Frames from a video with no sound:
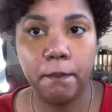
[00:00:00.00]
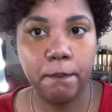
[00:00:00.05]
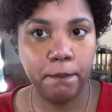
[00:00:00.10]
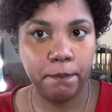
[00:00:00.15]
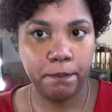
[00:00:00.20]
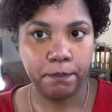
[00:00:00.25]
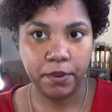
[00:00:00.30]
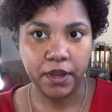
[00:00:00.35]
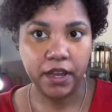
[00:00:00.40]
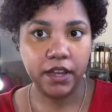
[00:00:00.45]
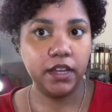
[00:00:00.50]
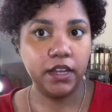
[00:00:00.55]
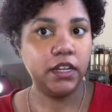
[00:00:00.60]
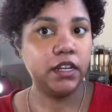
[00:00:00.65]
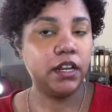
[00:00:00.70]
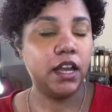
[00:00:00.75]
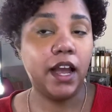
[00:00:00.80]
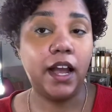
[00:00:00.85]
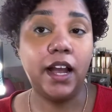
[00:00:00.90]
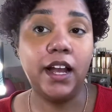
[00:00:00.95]
But
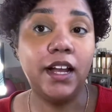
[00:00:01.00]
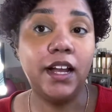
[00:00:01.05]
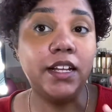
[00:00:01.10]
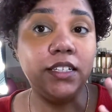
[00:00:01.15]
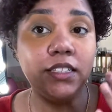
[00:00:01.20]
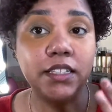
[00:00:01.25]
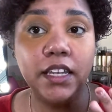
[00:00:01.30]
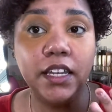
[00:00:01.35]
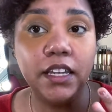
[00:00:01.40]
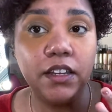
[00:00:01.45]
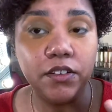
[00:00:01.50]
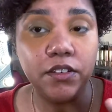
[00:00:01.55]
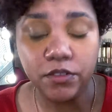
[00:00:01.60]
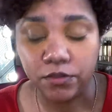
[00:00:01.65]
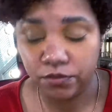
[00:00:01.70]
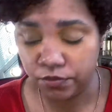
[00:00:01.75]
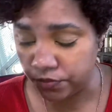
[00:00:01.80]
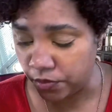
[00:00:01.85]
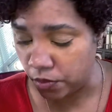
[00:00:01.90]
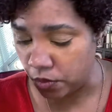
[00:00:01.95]
I think
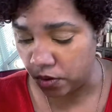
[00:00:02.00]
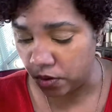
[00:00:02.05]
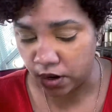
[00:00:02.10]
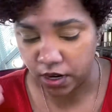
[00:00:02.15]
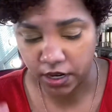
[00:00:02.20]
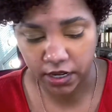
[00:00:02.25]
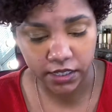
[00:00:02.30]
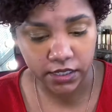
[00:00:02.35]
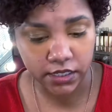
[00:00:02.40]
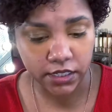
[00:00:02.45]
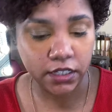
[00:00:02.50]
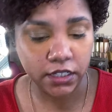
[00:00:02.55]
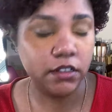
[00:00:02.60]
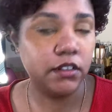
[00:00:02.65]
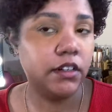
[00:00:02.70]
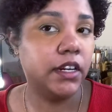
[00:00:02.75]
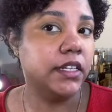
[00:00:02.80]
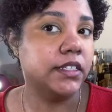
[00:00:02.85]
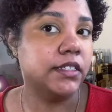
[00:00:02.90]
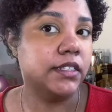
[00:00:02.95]
for a concealer,
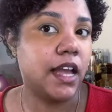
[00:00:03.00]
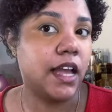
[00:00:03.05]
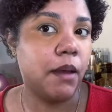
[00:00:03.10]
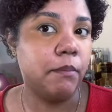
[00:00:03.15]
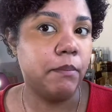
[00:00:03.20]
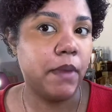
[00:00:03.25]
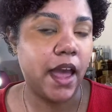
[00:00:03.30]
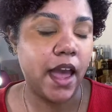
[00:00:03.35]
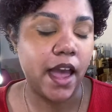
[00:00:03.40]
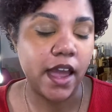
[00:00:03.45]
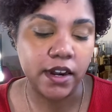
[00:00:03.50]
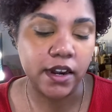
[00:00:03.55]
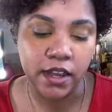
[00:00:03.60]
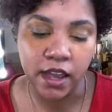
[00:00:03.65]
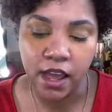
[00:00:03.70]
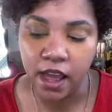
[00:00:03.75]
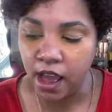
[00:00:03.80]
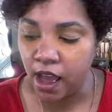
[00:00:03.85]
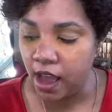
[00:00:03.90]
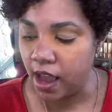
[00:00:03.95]
it's not bad.
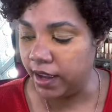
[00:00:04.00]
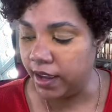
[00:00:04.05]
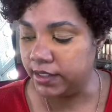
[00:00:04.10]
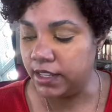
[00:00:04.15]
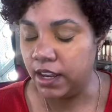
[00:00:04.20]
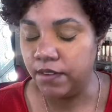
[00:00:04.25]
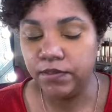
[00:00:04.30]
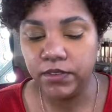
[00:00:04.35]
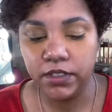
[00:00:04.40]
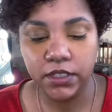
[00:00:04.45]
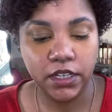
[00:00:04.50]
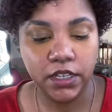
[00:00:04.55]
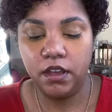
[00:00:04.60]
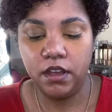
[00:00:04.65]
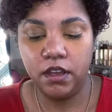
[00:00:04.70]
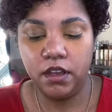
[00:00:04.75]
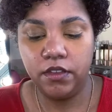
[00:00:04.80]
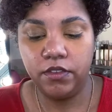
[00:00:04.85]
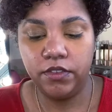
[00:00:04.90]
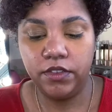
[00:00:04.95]
I definitely
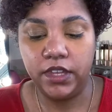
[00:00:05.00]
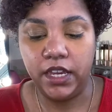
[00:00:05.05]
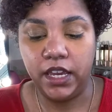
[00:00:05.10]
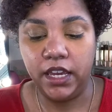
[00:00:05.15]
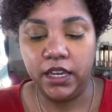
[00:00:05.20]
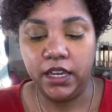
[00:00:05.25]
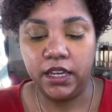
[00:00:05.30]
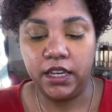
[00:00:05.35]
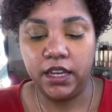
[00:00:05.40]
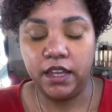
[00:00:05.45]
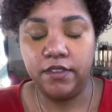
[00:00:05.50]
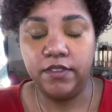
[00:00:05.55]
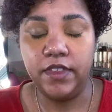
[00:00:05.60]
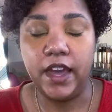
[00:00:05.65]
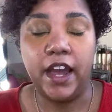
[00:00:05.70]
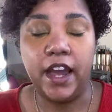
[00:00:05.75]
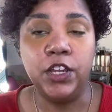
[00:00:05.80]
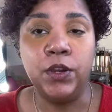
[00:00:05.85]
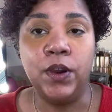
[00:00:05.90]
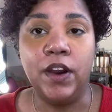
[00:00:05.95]
think that
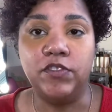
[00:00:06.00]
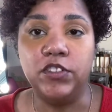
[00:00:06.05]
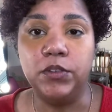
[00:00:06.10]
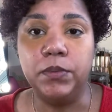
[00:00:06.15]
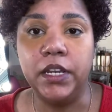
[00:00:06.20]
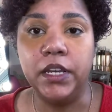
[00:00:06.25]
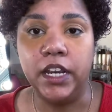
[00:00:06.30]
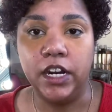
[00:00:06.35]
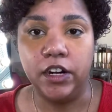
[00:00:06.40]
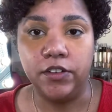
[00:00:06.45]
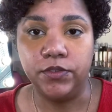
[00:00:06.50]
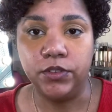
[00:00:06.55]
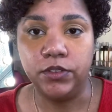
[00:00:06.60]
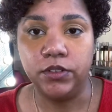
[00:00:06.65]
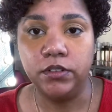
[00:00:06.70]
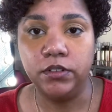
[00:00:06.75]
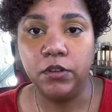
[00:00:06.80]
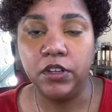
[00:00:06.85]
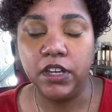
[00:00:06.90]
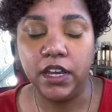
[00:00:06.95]
you have to be careful
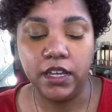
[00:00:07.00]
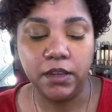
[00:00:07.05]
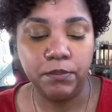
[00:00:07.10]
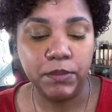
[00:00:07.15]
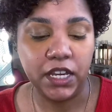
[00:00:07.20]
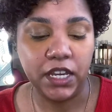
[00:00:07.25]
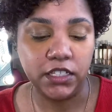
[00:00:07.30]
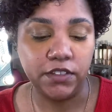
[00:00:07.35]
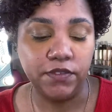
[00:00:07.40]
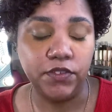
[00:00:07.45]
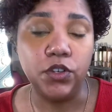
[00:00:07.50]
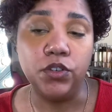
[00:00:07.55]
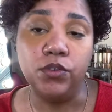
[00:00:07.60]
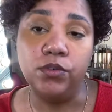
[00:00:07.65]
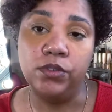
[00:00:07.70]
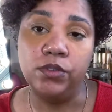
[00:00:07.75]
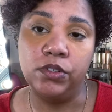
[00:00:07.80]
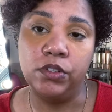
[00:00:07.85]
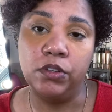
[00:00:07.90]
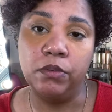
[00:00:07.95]
because if you
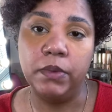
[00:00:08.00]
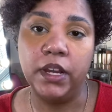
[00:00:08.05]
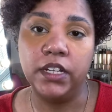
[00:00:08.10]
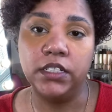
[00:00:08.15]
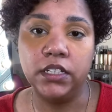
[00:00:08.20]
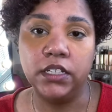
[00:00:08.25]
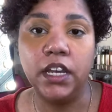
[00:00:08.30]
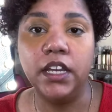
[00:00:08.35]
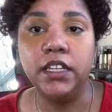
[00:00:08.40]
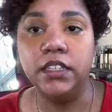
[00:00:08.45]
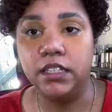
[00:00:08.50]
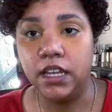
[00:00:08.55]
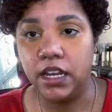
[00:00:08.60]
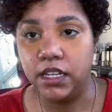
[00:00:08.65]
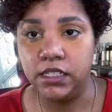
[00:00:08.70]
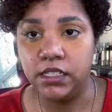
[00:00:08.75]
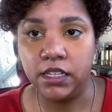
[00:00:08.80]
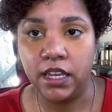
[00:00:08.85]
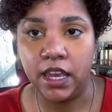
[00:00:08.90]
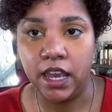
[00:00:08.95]
use too much, it
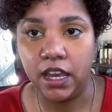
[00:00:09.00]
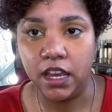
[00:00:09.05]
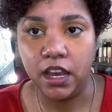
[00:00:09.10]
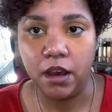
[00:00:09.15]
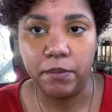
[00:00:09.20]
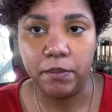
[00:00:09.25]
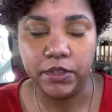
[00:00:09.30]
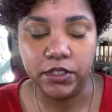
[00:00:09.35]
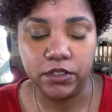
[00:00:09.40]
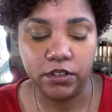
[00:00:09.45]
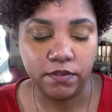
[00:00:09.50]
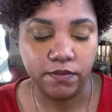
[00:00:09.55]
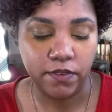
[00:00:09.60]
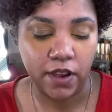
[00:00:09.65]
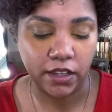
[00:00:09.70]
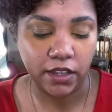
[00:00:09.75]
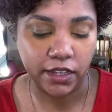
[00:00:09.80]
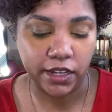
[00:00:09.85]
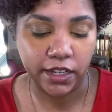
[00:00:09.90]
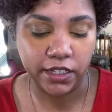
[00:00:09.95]
does cake up into the fine
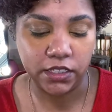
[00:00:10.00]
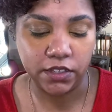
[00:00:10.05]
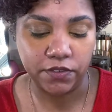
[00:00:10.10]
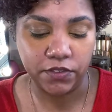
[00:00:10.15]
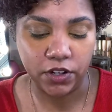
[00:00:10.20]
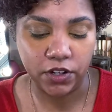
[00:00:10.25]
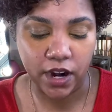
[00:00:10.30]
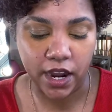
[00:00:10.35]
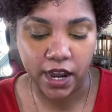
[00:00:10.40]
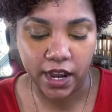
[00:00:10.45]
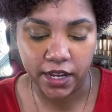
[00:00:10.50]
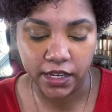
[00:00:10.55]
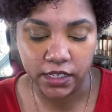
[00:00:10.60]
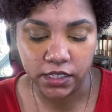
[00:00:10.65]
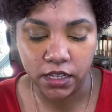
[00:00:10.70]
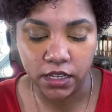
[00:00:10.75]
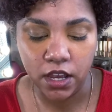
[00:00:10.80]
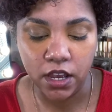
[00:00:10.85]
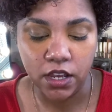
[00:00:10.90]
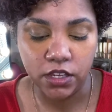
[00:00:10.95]
lines of your eyes.
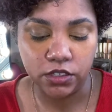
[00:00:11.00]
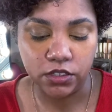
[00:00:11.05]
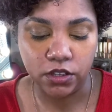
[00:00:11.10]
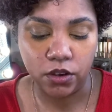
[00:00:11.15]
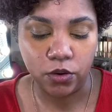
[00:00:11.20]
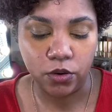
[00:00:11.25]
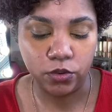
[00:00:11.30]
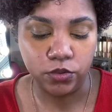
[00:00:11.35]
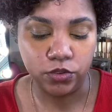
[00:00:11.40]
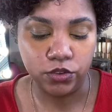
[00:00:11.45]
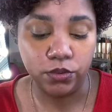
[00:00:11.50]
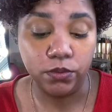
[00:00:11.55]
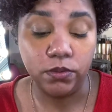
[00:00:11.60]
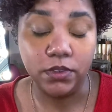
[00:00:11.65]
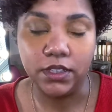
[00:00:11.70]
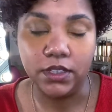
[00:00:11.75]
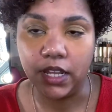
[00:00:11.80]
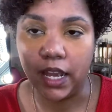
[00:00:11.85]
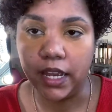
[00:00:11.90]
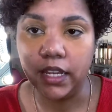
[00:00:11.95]
So do
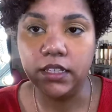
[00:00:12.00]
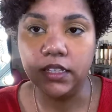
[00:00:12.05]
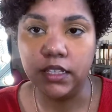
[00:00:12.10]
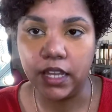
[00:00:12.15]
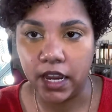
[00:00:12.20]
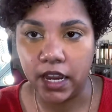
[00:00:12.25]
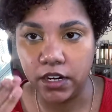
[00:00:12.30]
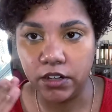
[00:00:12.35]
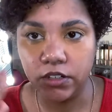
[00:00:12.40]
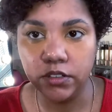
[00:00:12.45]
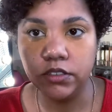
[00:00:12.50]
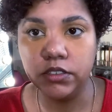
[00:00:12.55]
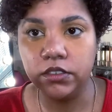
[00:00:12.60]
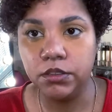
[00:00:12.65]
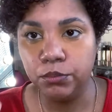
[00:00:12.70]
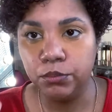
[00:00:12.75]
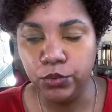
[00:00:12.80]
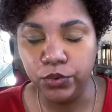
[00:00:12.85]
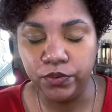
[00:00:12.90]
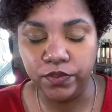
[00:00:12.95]
light layers
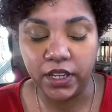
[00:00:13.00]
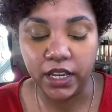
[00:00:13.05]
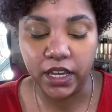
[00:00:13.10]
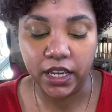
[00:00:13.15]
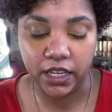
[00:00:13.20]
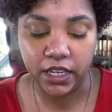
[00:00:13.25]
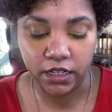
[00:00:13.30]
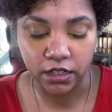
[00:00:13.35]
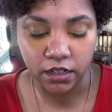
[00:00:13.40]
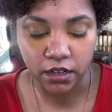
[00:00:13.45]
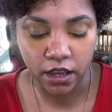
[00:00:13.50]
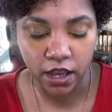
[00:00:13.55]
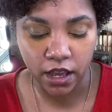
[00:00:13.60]
moving in.